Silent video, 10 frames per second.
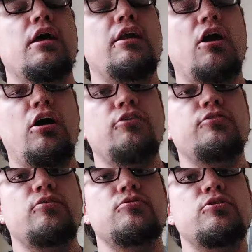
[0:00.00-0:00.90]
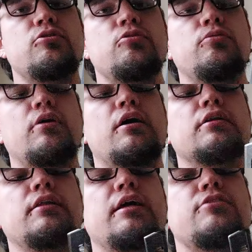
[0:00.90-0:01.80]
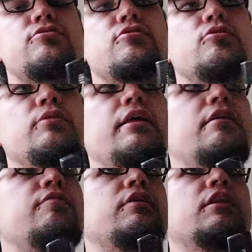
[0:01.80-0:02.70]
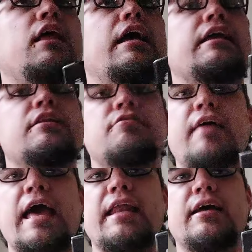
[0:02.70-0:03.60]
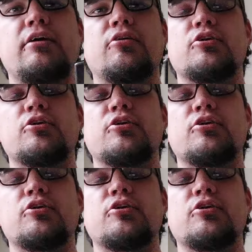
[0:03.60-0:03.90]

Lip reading: And also too, unless you live in like Nevada